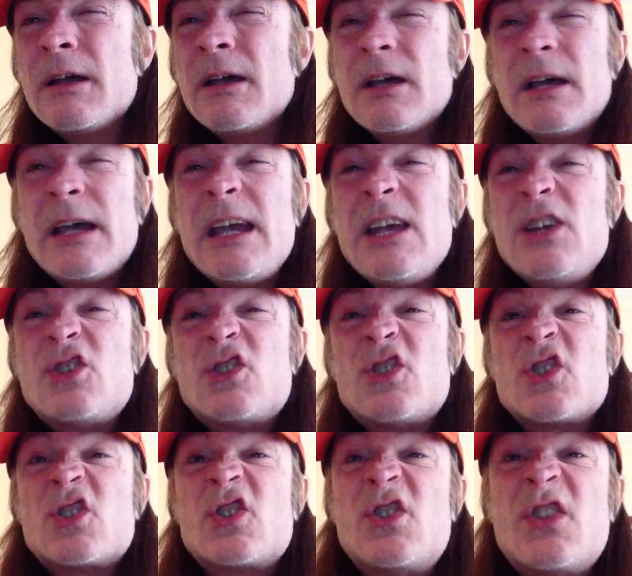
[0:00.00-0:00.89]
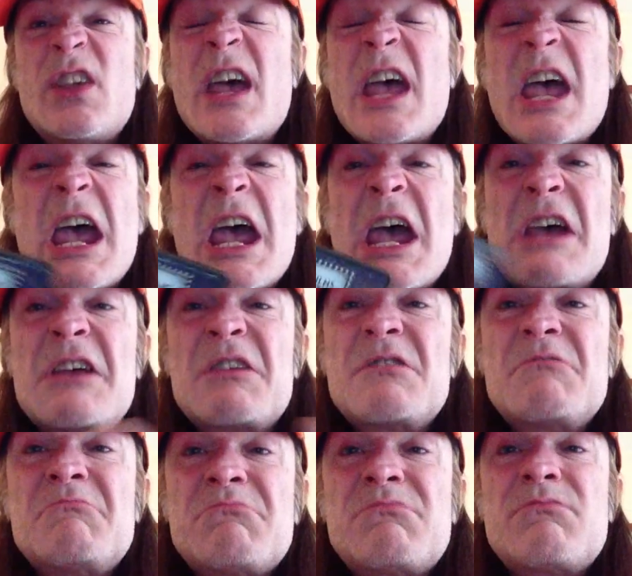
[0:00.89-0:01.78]
He's just there.
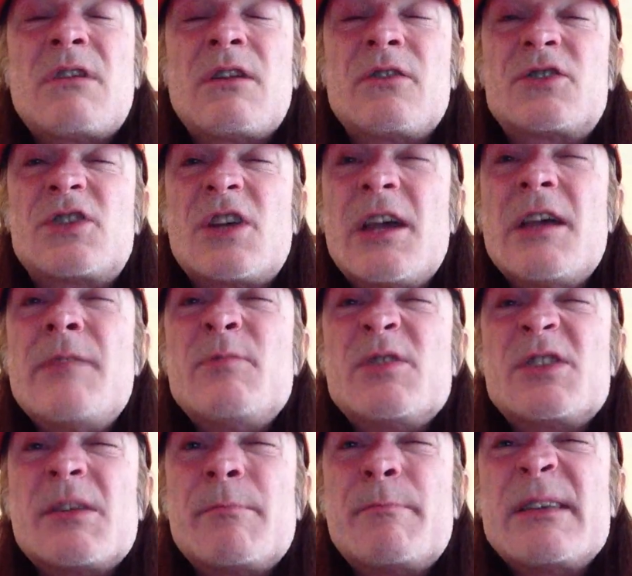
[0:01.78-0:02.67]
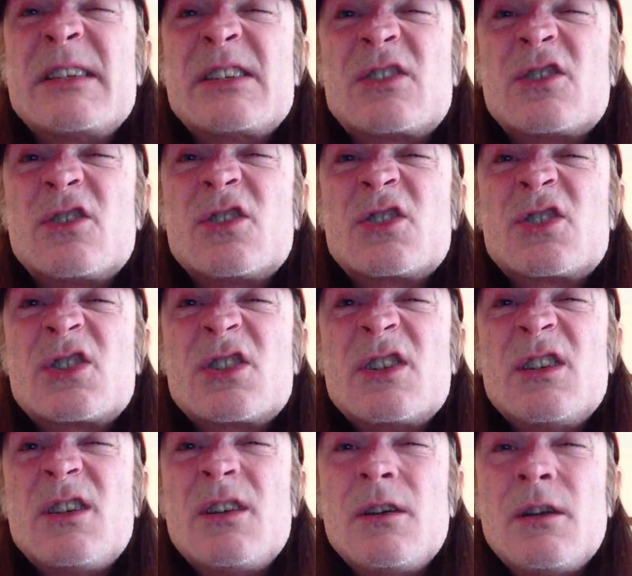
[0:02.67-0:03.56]
Well, to him, it's a business.
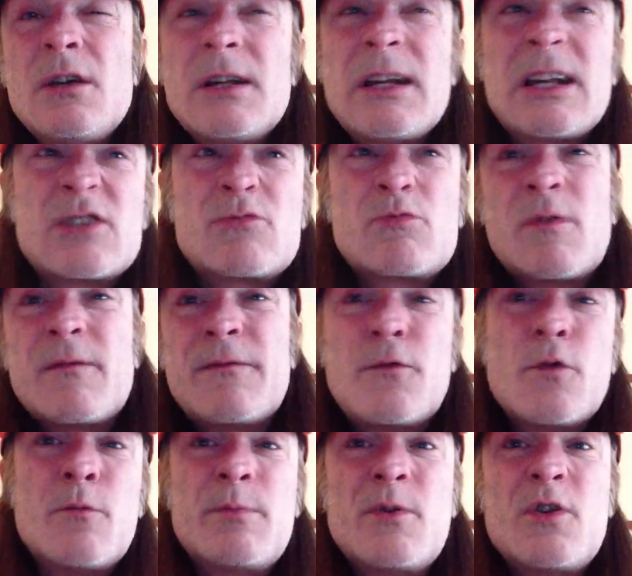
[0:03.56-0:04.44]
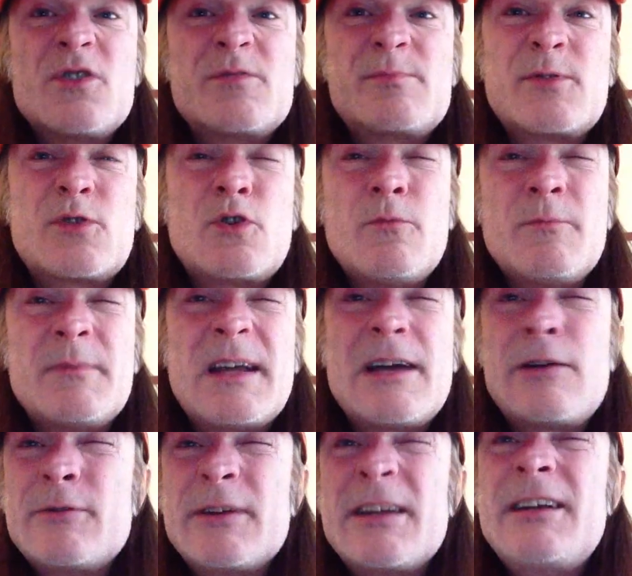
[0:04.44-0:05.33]
And that's what football's become
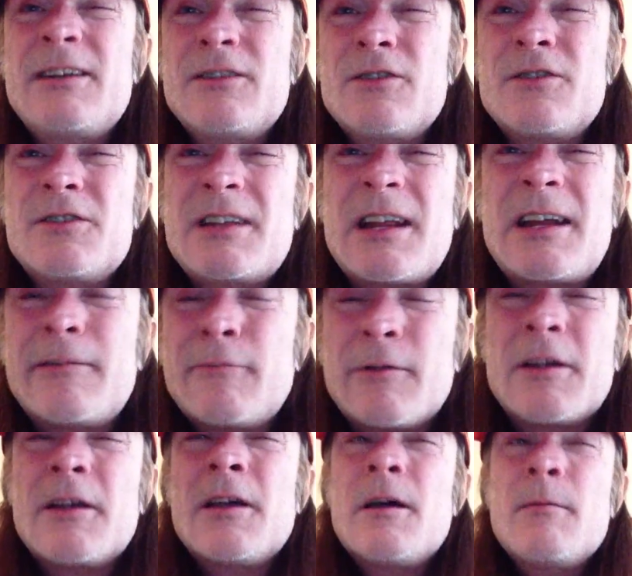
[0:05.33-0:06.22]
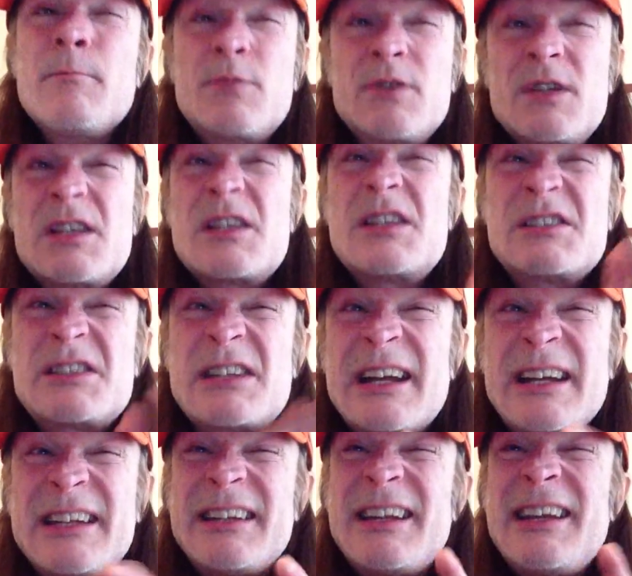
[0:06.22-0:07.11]
now in England, anyway. But this is
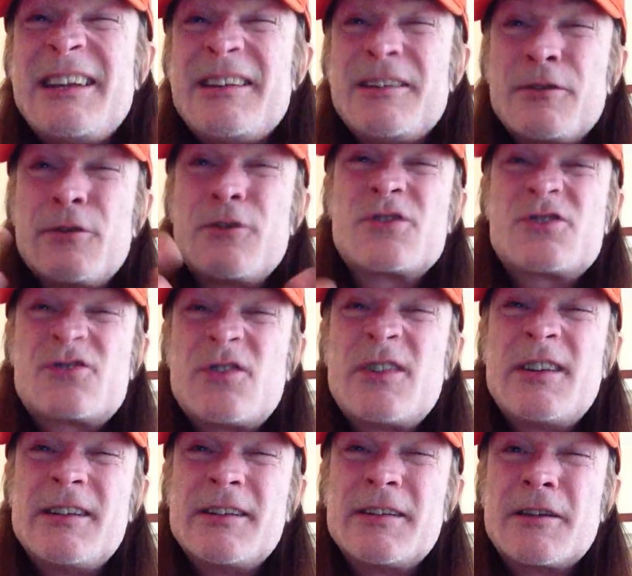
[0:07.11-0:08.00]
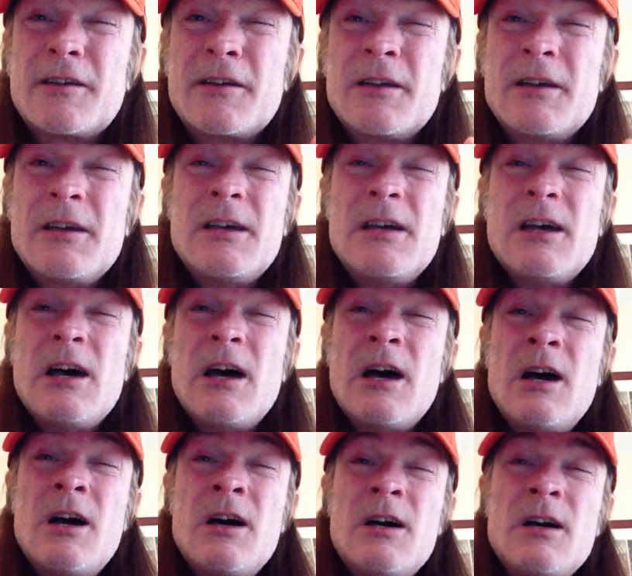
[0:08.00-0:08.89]
1980 in Australia.
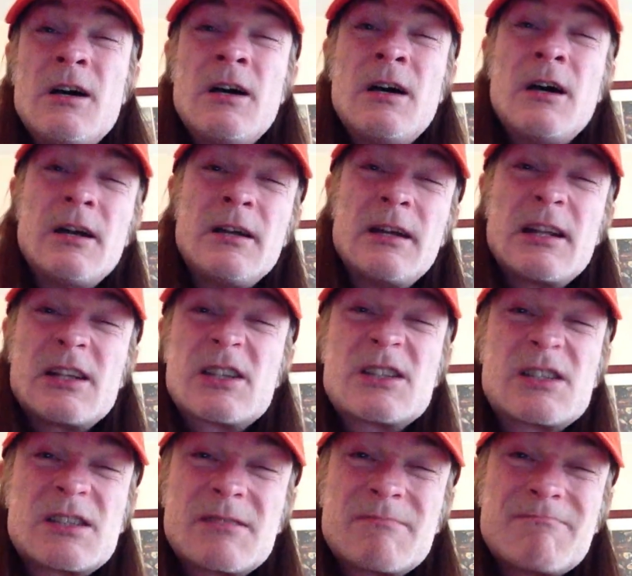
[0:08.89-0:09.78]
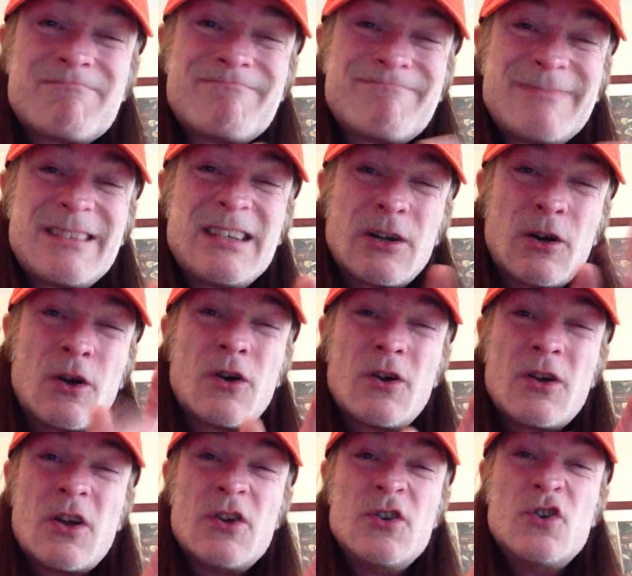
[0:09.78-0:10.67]
And that's you
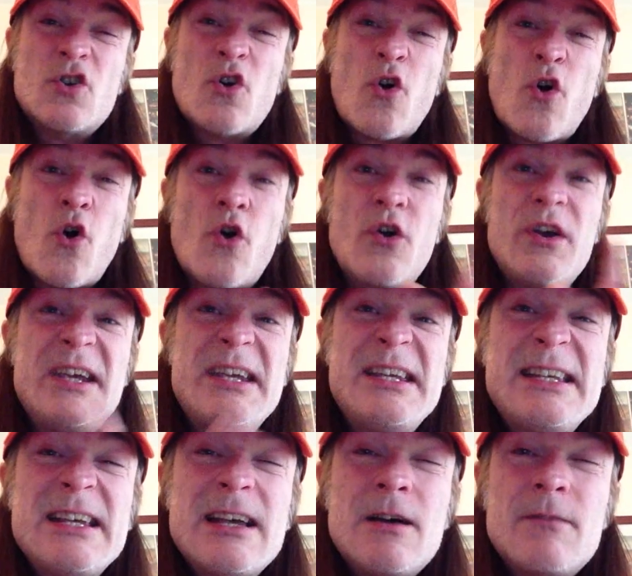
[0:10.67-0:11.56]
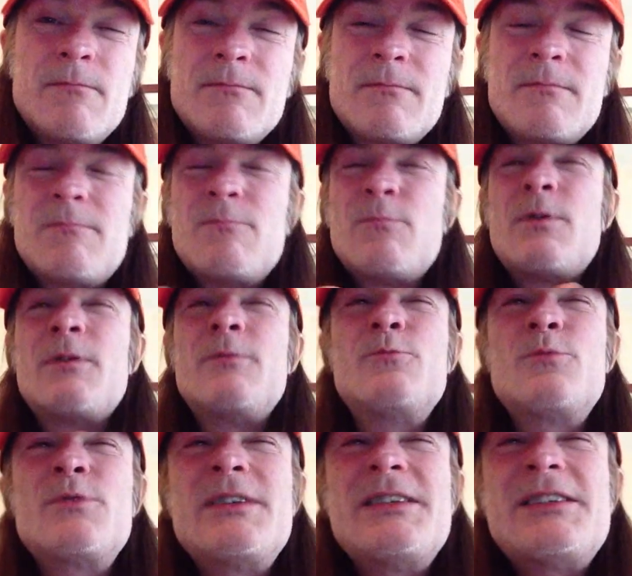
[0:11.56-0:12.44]
know, an oily,
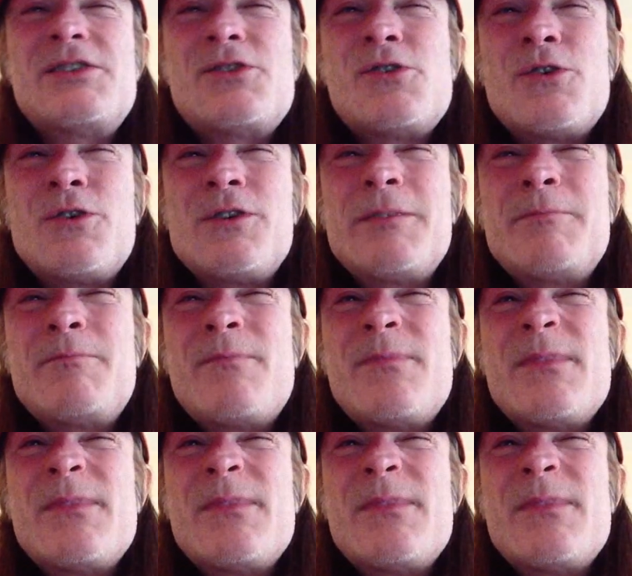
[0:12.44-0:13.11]
what does he call him?